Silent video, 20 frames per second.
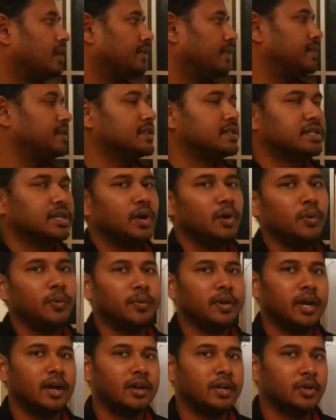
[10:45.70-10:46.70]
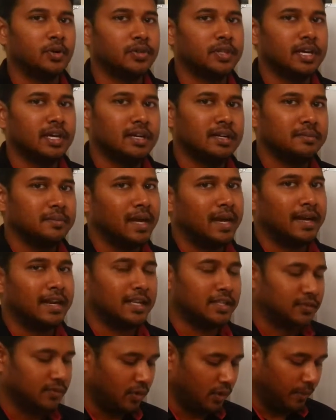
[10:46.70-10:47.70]
This is how we have to do the
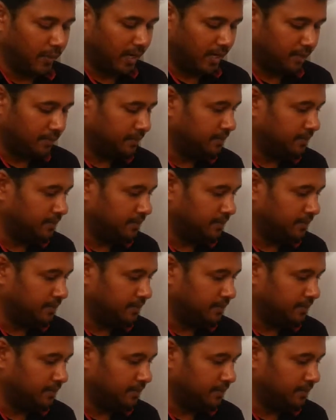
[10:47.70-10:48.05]
matrix form.